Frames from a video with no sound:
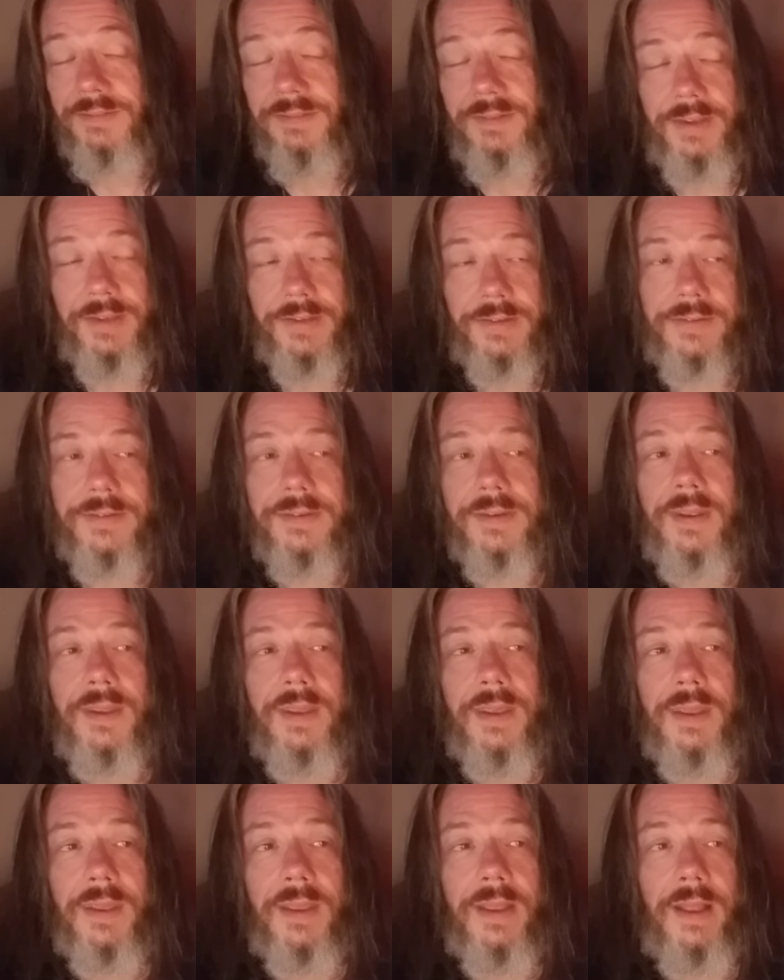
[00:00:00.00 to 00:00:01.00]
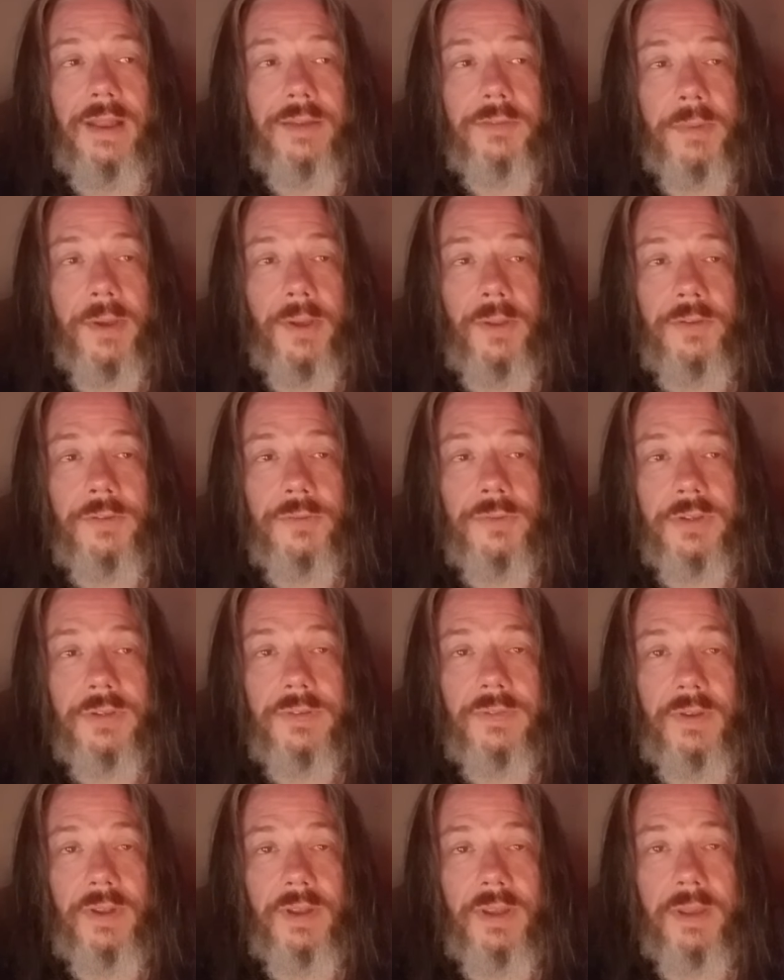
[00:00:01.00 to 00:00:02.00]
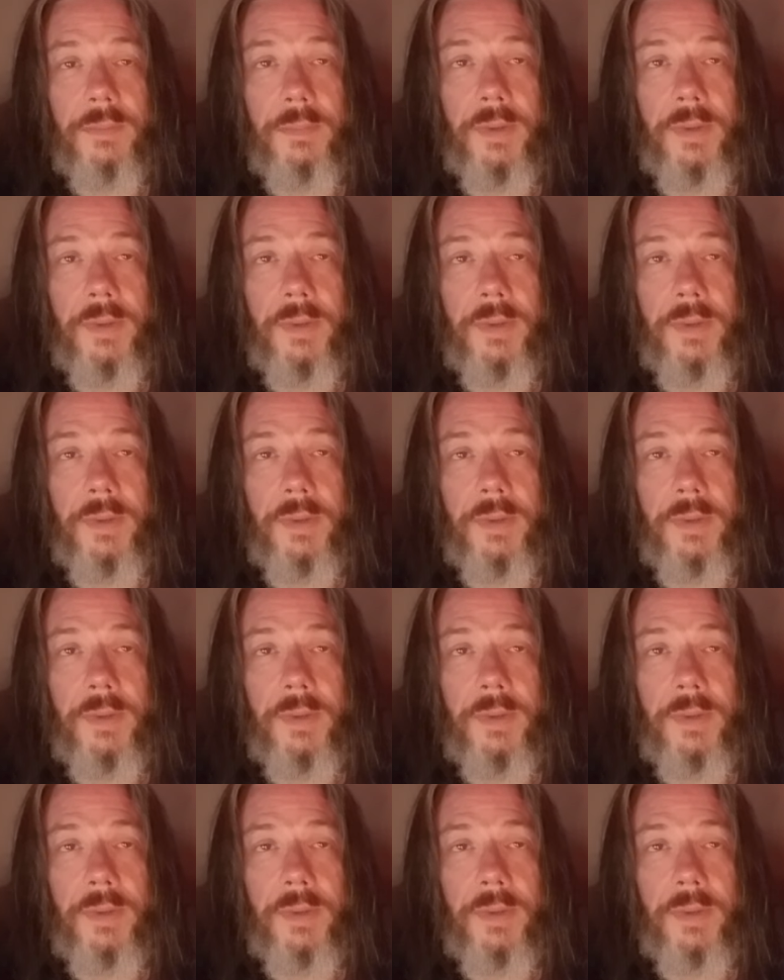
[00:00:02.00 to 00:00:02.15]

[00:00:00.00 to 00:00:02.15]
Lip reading: It's my only source of income.